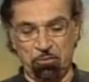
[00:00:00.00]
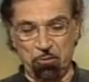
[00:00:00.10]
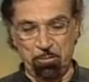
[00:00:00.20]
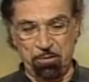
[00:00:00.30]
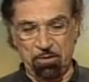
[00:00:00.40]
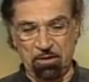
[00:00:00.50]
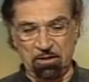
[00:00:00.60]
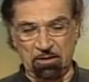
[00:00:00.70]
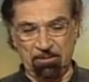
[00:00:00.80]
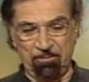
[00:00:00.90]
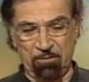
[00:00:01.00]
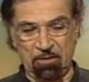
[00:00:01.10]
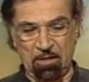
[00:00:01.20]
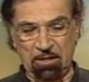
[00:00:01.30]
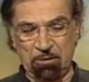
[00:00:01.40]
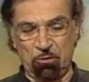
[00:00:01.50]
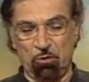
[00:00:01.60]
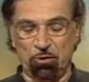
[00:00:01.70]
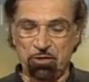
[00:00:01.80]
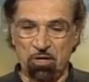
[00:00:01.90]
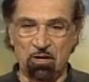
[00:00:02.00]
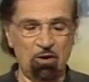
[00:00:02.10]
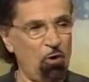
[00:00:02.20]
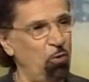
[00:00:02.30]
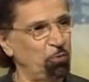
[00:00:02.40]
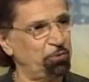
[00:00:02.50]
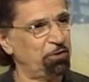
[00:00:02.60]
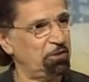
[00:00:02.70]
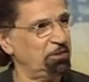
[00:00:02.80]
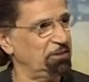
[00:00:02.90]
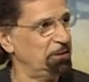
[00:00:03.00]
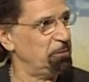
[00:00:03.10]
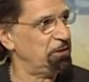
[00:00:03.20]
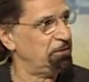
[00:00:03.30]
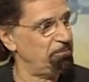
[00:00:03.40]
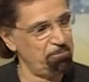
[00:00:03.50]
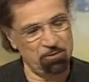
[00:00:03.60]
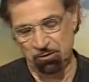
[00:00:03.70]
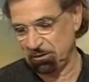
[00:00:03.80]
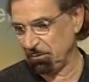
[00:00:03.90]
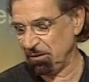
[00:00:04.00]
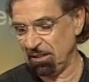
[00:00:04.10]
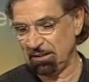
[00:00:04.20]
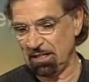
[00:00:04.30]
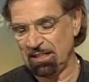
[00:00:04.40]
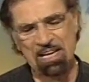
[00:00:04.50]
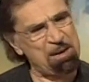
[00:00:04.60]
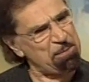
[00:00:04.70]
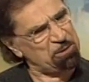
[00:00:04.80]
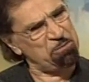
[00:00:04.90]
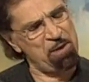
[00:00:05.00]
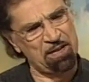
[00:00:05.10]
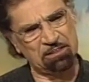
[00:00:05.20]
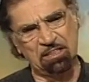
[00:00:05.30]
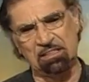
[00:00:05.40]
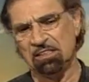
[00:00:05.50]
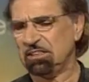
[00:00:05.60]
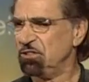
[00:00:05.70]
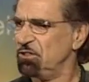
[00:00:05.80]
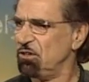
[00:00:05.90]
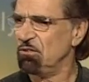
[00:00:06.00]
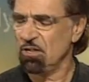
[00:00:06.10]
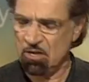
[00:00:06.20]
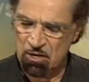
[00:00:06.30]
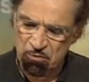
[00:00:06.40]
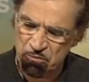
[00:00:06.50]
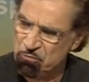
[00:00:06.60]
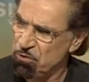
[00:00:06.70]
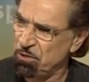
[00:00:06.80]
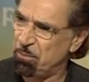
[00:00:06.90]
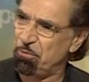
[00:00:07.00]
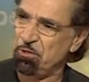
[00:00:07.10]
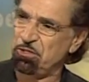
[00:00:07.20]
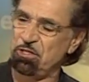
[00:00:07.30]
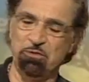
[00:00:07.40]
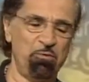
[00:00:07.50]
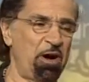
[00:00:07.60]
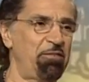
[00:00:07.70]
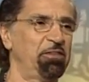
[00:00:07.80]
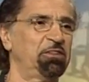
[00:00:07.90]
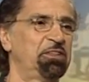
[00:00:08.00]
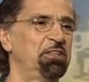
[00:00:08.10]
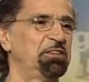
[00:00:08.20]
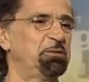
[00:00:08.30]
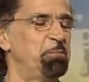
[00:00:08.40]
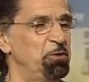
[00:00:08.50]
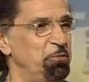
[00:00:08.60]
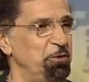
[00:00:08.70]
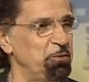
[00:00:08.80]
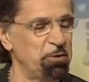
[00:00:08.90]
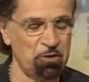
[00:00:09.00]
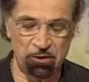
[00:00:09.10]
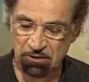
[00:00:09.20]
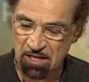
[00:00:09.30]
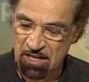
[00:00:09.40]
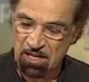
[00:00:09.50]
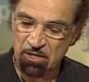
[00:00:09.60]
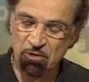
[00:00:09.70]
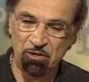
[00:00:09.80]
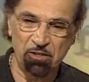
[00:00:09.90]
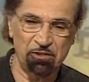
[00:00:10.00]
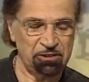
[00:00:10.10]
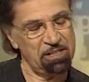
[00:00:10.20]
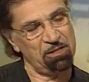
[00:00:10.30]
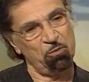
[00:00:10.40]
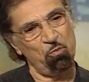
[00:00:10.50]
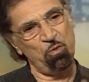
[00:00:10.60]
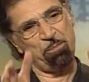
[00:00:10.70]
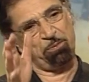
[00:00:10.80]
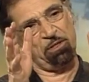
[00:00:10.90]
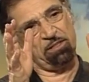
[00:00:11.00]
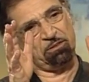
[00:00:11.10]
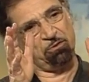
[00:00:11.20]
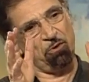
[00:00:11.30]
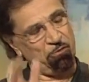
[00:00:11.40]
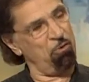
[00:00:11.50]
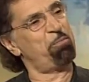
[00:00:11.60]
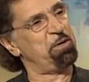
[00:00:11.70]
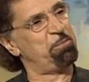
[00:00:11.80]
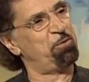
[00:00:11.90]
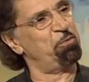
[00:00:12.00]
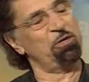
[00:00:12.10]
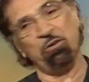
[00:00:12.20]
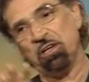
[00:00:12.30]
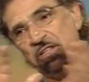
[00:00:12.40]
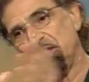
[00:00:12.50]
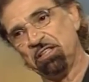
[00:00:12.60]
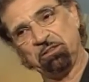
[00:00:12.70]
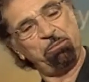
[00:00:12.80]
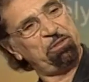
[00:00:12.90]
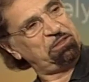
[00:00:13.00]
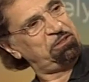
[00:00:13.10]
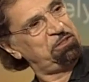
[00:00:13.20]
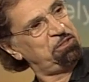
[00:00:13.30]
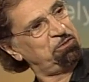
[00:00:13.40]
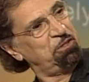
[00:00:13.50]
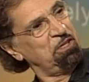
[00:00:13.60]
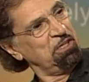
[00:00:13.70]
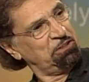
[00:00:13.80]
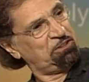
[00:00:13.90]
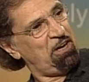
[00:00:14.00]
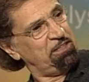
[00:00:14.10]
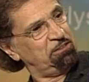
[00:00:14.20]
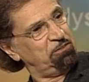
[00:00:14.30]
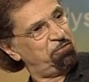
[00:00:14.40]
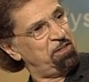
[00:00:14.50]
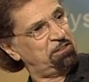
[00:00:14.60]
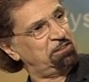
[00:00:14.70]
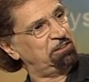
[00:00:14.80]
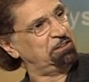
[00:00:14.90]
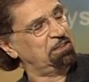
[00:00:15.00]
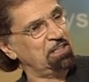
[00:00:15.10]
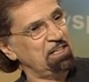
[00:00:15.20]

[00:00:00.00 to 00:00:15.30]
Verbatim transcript: group, I think they were called Young Holt Unlimited or something like that. And they came up to me backstage and they said, you know, we really appreciate you having us on this bill with you because you don't understand. We play to our own people. We don't get a chance to play to the other sides of the fences. And